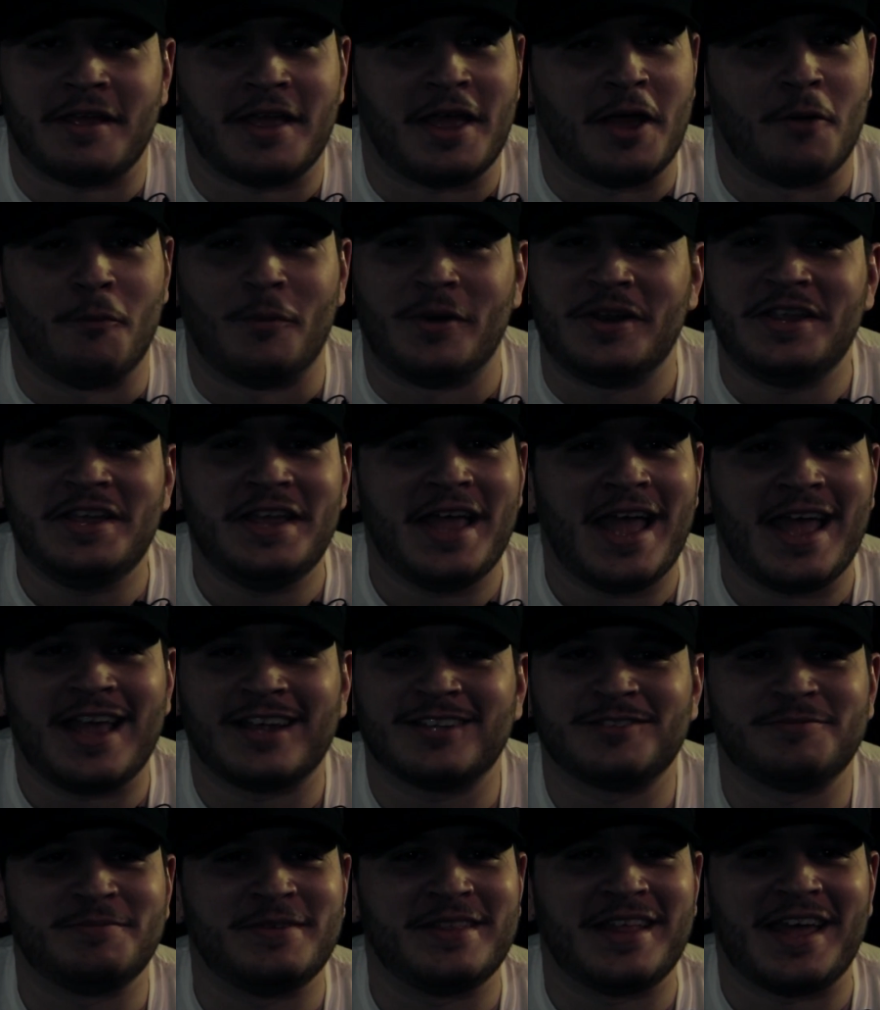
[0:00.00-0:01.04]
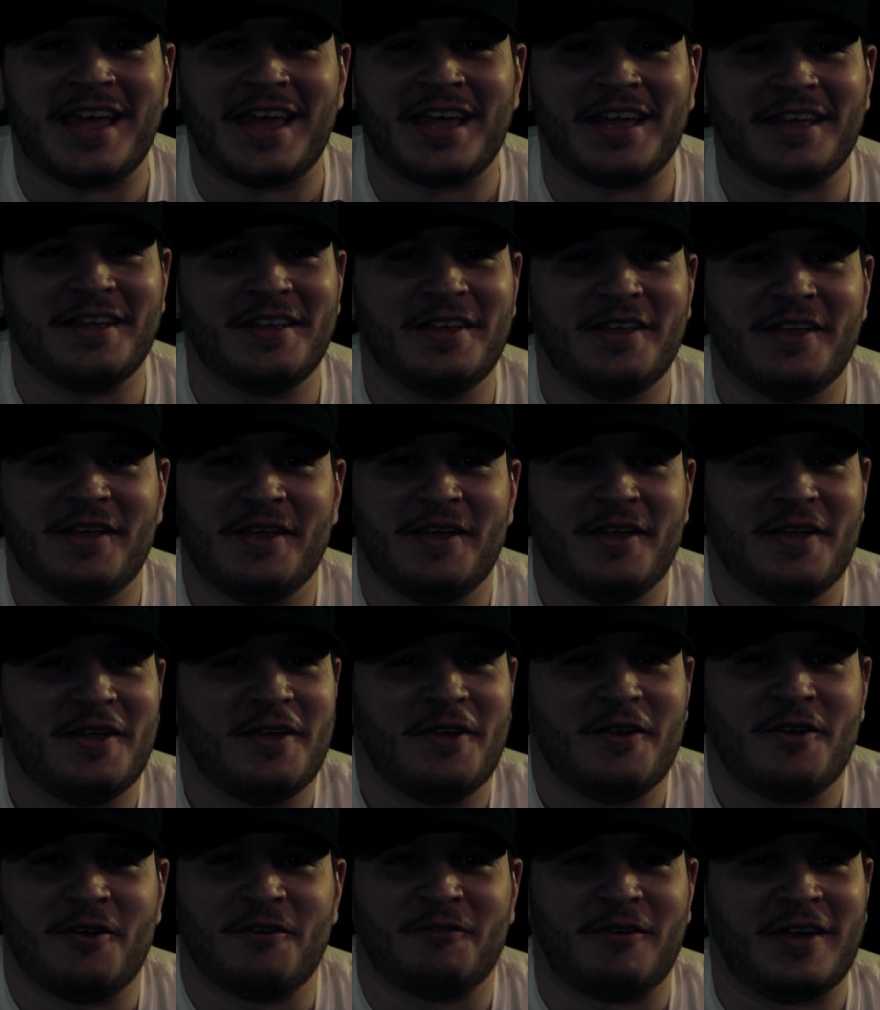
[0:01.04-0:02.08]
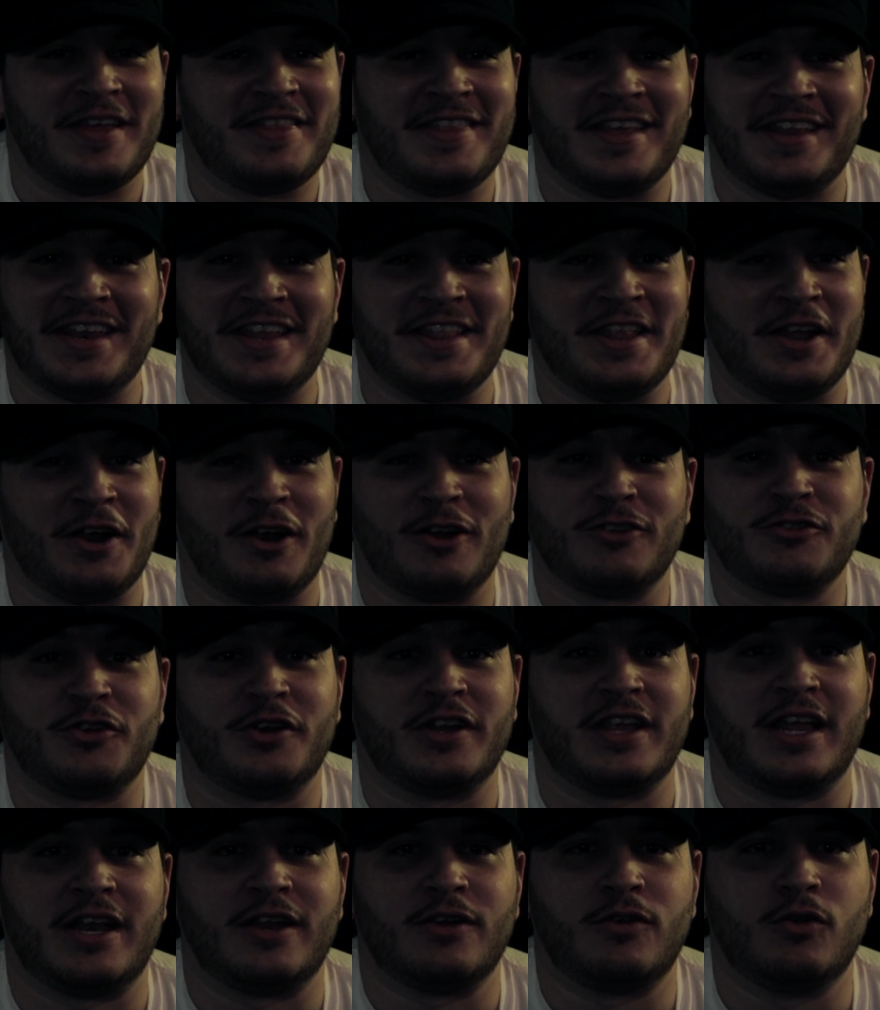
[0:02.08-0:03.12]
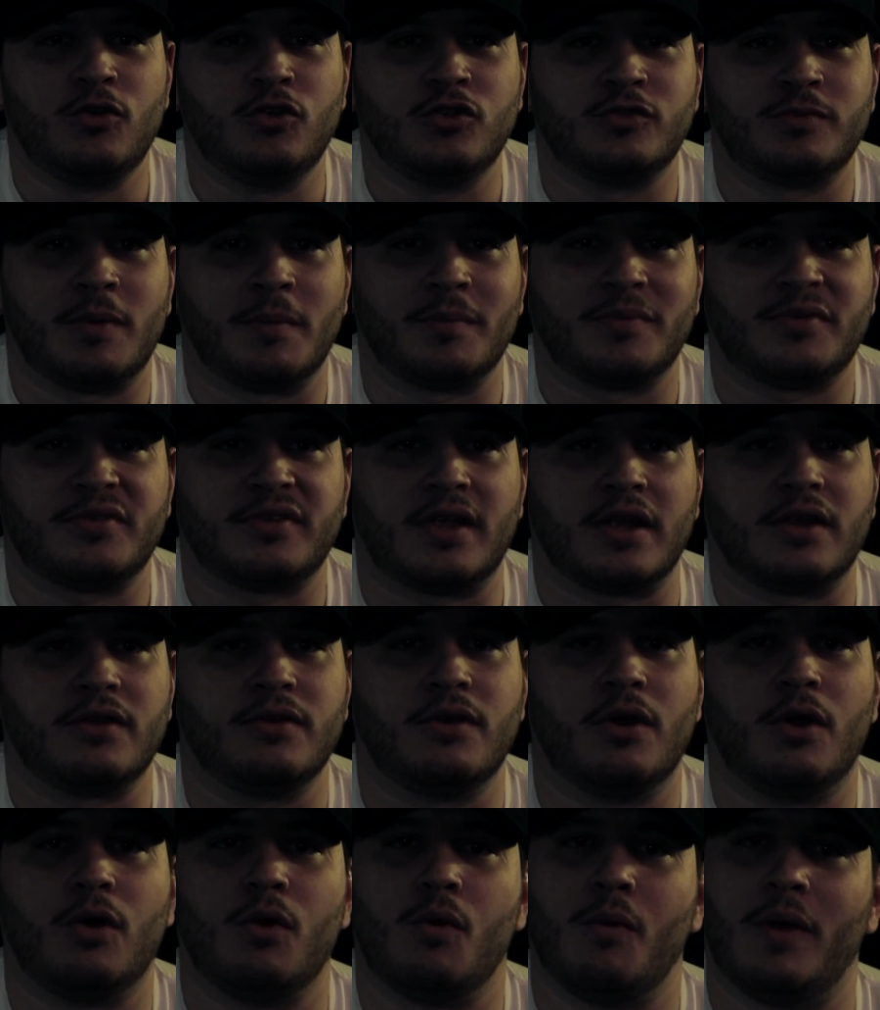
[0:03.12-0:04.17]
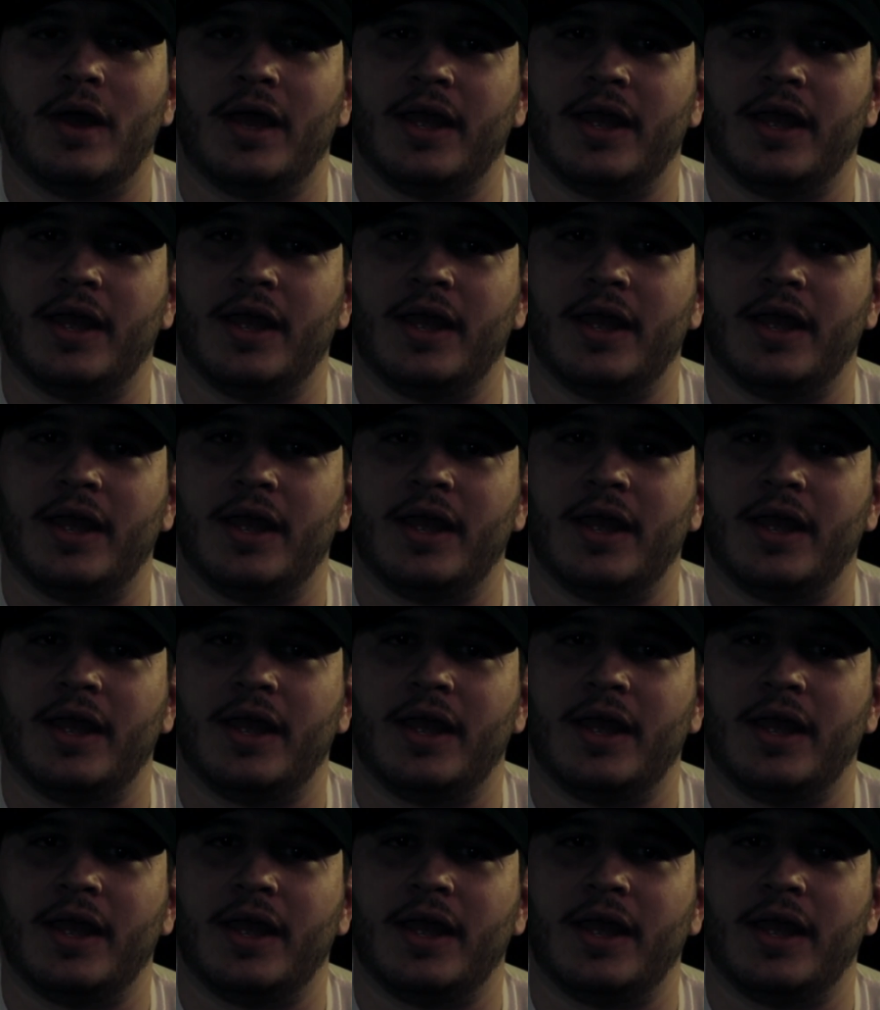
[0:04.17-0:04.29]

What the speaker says: And when he asked me that, right then and there, I started getting goosebumps. Like, no